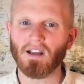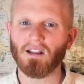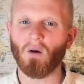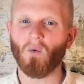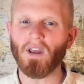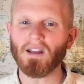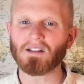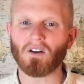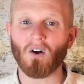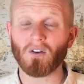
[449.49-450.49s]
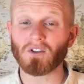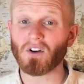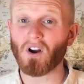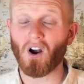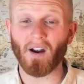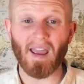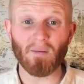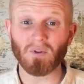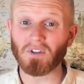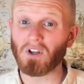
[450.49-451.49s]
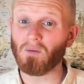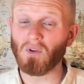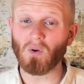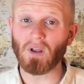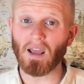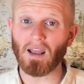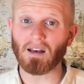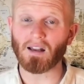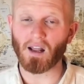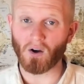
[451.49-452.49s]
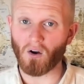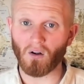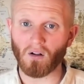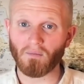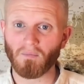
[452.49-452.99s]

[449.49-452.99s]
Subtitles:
that we as a culture are able to communicate at all.